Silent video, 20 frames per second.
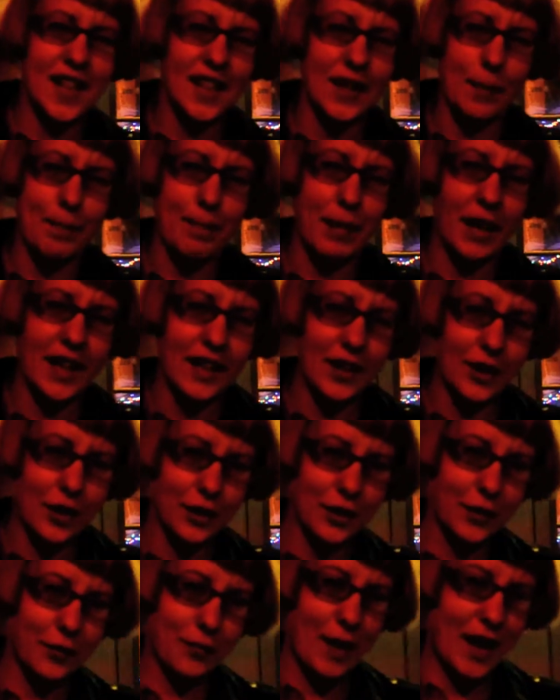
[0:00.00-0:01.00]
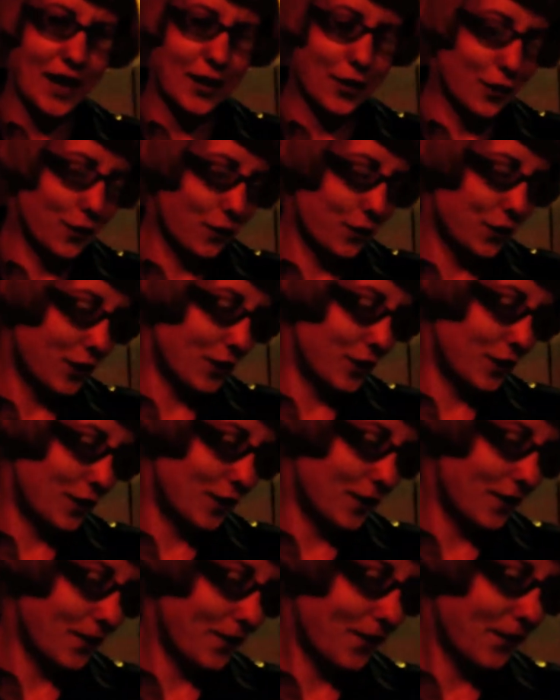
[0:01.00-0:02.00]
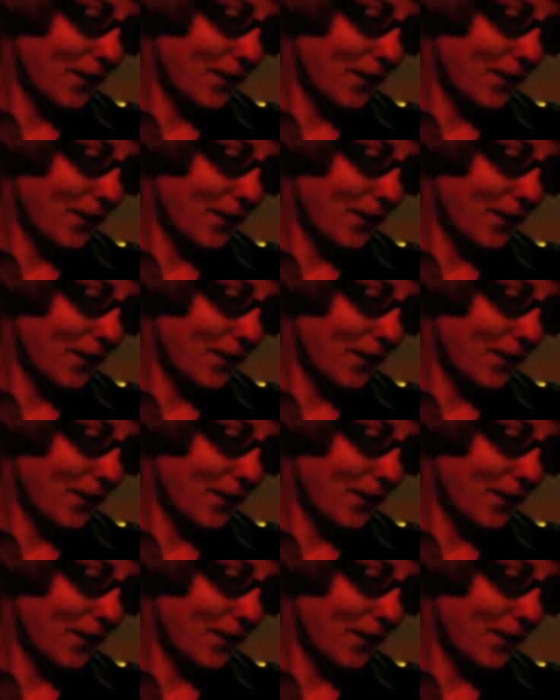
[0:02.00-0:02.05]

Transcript: stand at the pinnacle of my career,